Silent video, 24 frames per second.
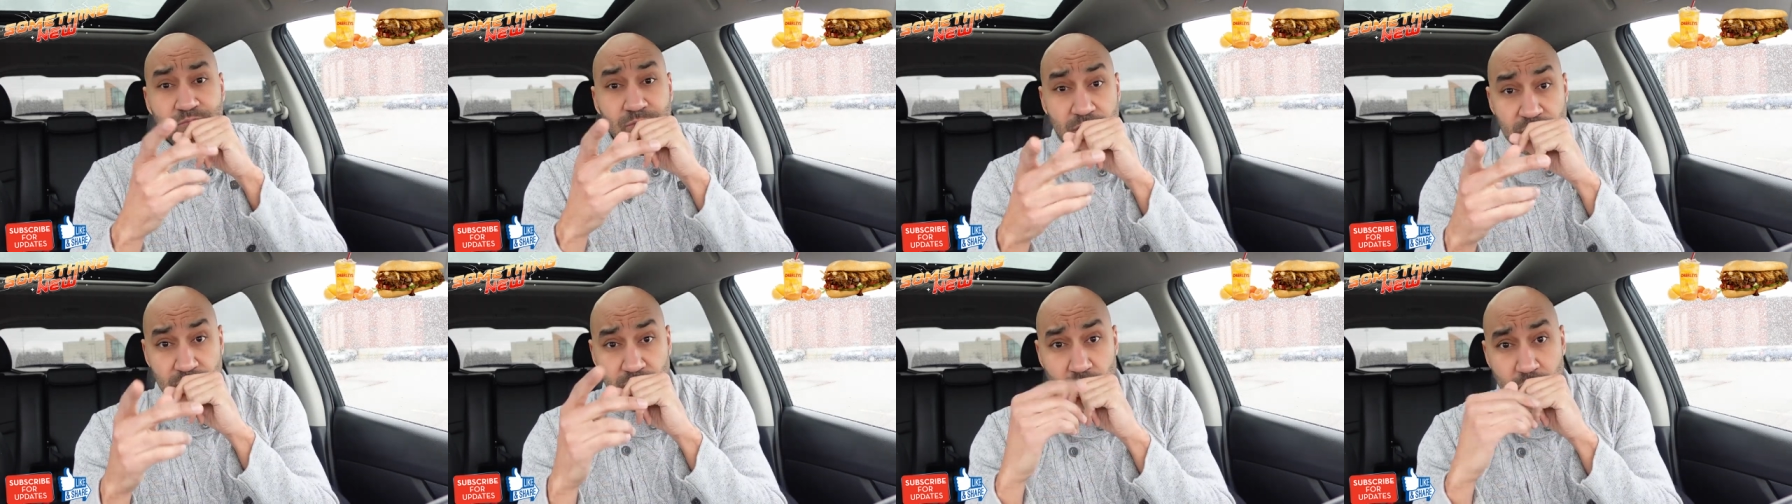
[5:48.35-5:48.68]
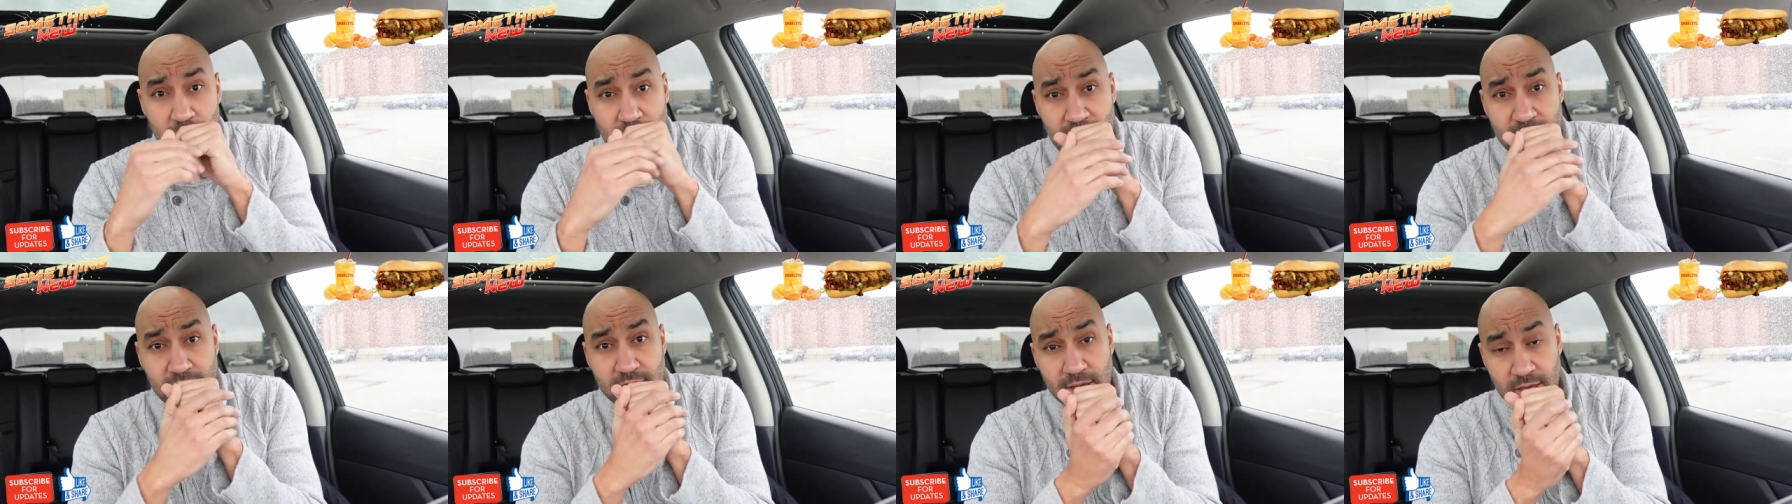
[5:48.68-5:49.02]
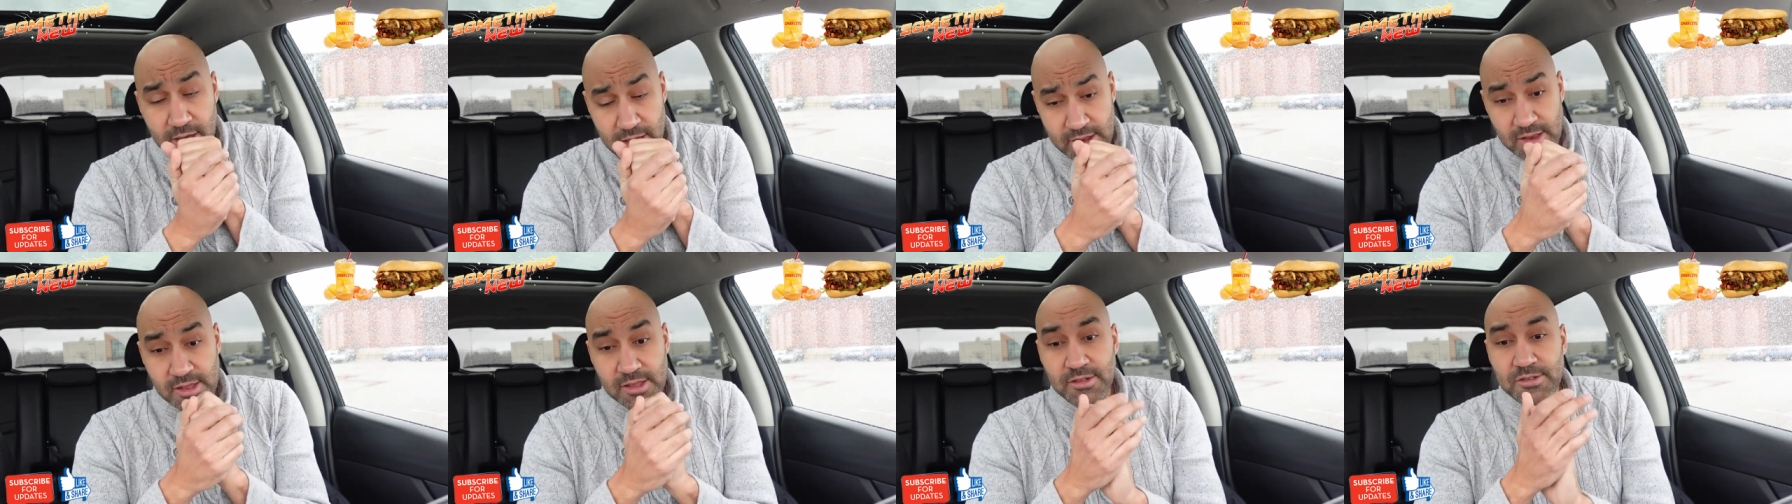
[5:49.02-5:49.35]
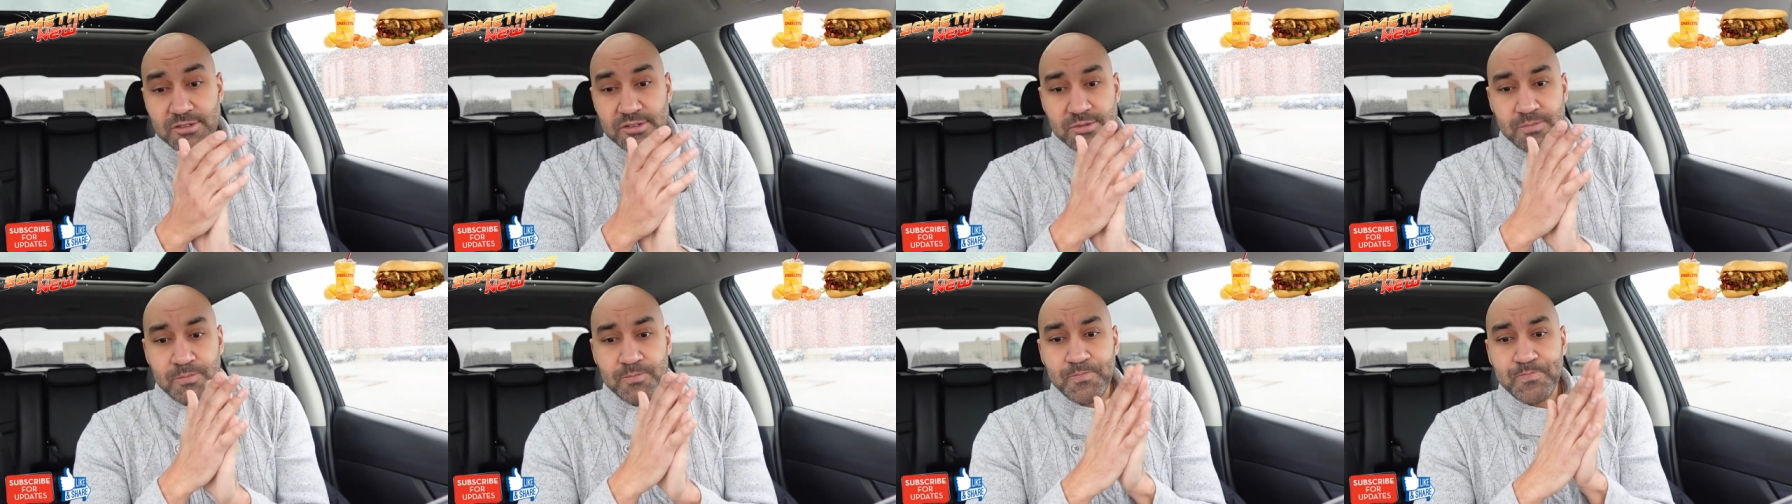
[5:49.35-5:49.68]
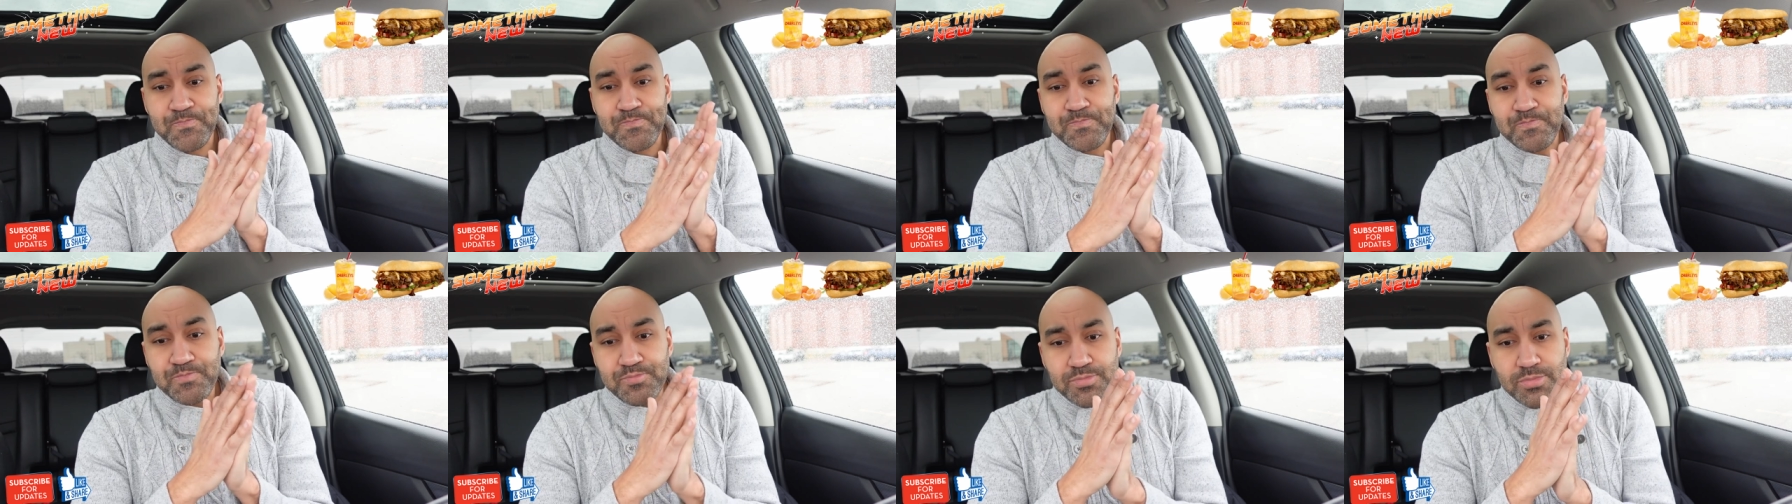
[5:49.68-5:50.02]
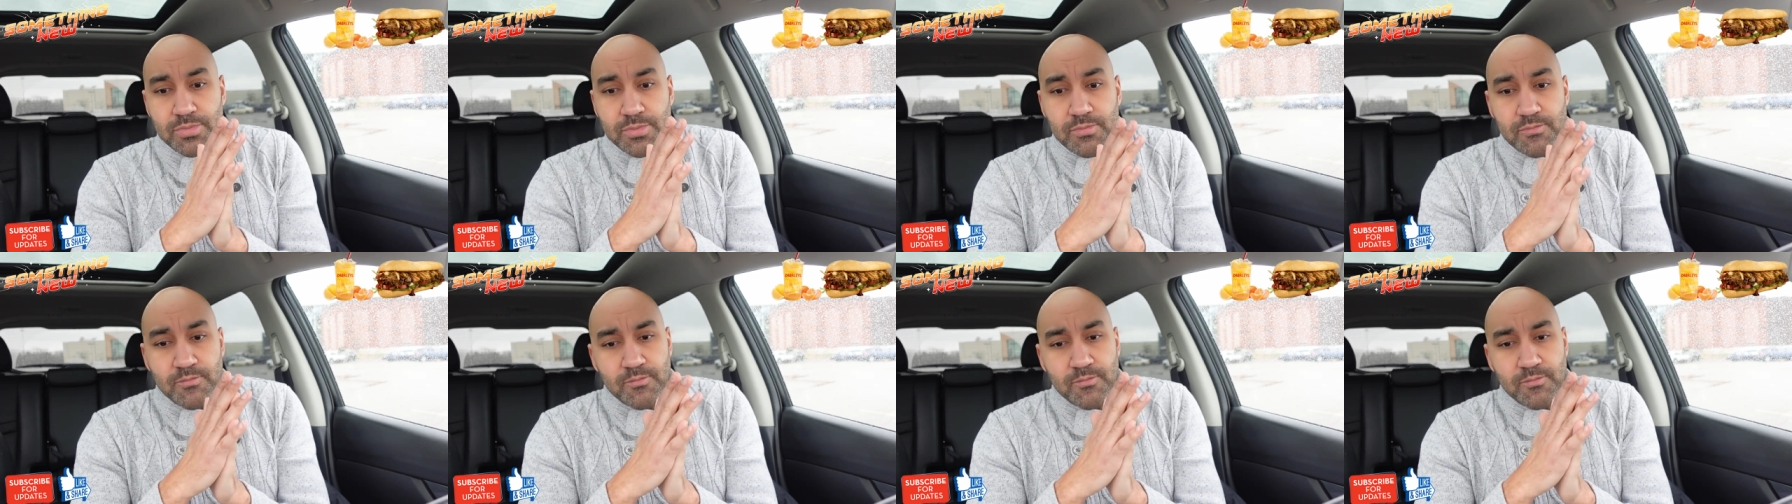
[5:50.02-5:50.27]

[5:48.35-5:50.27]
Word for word: if you like onions.